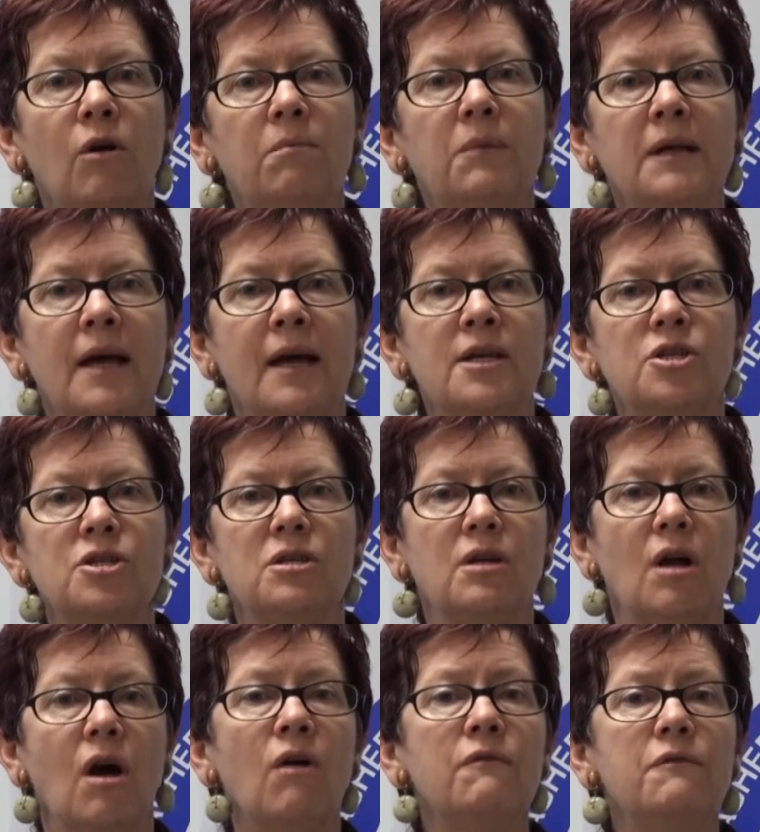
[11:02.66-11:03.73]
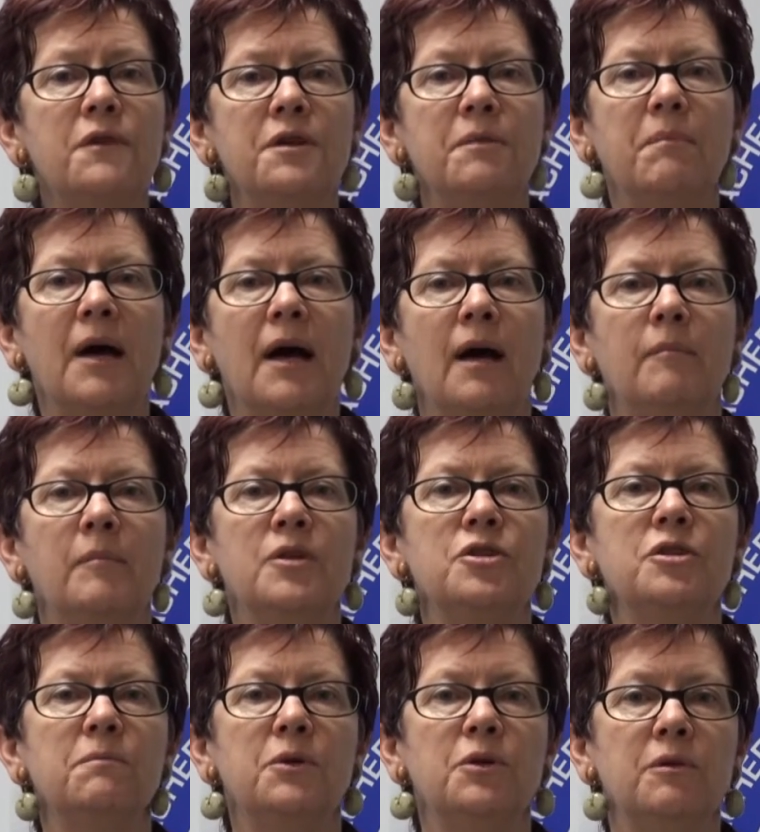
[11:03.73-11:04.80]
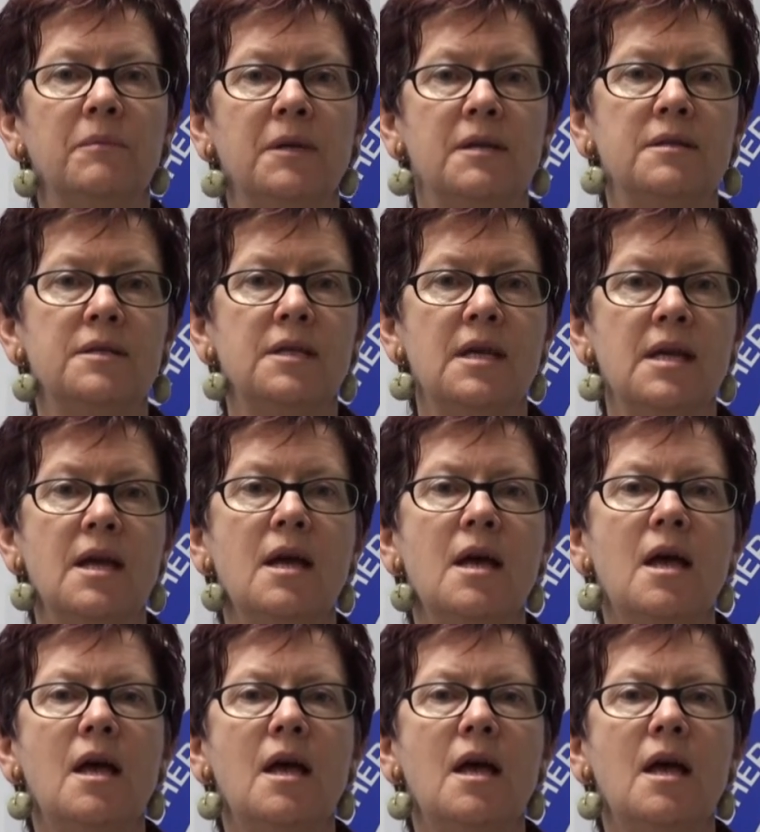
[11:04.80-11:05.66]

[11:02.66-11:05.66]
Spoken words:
obligation of the Department to permanency